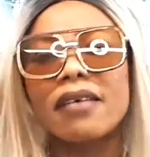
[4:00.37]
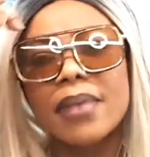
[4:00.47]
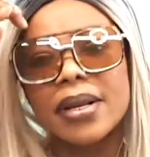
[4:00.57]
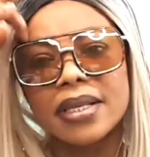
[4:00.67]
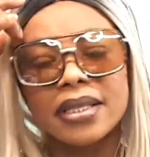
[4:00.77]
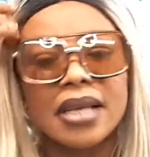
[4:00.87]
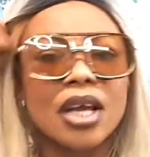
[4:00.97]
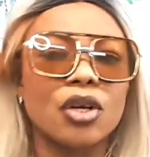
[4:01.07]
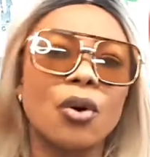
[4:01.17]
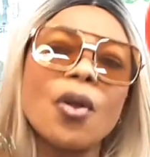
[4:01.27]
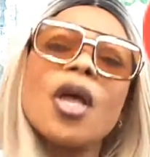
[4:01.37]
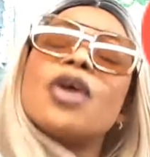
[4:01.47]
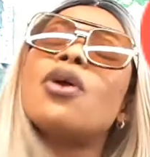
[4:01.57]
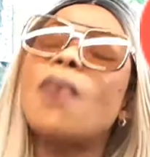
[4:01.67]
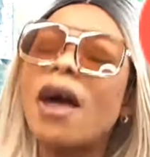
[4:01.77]
government is saying no.
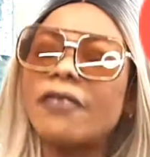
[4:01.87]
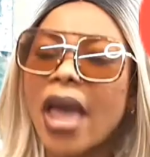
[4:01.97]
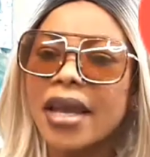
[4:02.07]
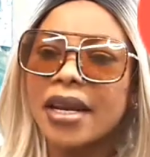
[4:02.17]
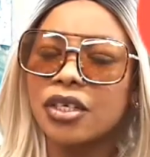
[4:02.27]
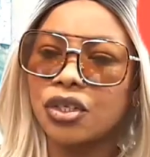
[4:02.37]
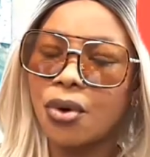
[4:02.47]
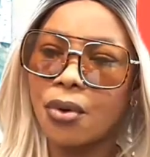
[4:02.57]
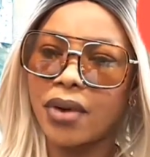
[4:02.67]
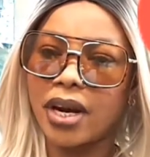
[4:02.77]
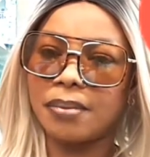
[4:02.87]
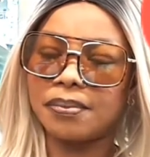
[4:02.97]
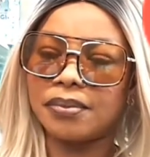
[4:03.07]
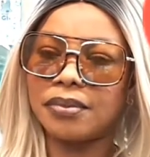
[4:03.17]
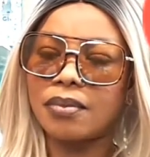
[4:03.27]
I've heard a story.
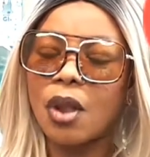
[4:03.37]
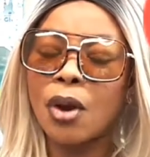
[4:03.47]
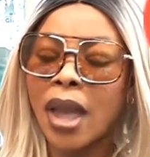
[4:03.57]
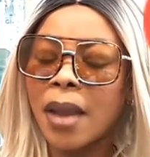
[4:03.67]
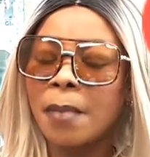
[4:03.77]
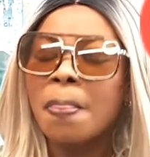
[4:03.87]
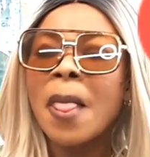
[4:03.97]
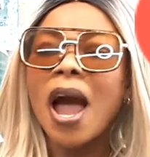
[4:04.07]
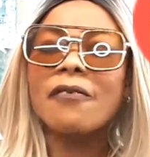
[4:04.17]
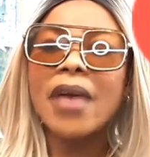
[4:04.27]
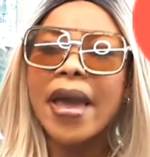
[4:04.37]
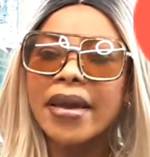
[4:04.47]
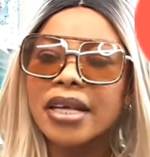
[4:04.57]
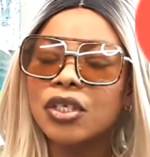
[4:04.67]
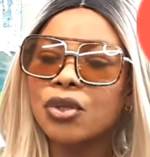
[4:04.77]
Okay, I've
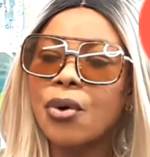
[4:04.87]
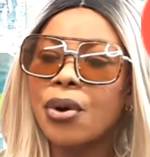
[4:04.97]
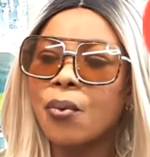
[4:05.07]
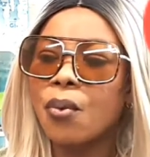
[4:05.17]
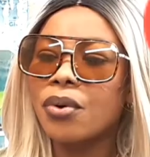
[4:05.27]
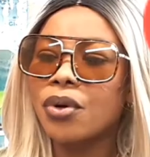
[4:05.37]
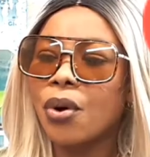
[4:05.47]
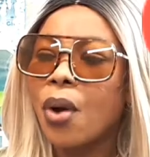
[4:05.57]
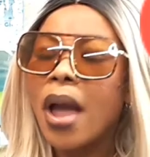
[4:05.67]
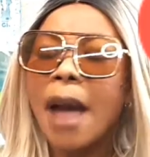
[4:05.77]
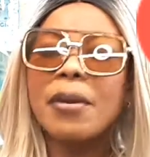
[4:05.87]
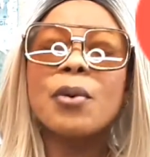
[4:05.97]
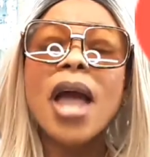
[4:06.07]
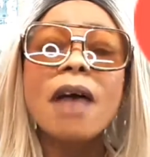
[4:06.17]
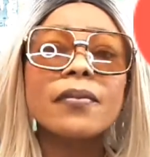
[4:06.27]
heard a story. We
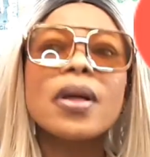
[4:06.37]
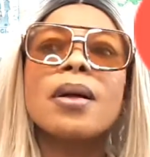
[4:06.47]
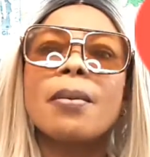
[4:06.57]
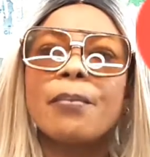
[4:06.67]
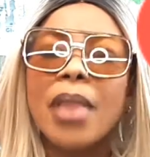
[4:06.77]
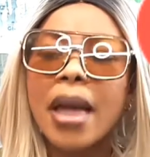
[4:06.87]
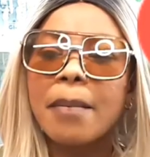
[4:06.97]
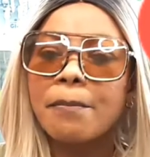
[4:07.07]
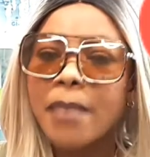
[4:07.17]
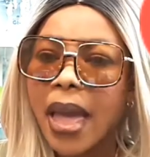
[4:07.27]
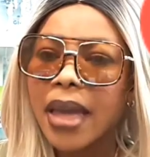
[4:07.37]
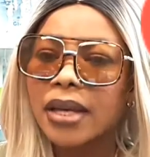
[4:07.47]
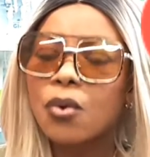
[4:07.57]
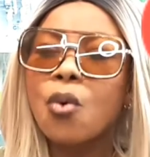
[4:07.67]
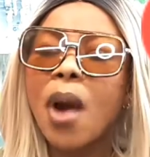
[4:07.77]
have
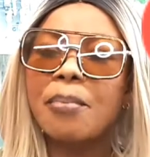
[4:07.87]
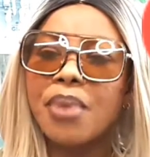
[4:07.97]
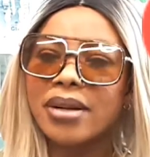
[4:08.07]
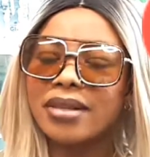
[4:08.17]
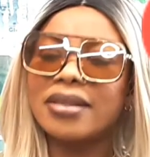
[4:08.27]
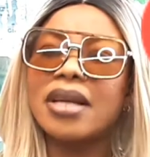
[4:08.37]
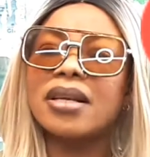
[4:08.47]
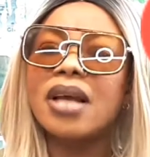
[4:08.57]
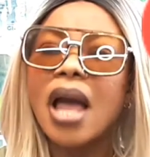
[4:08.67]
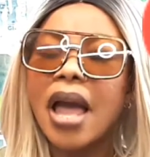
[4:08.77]
men who are practicing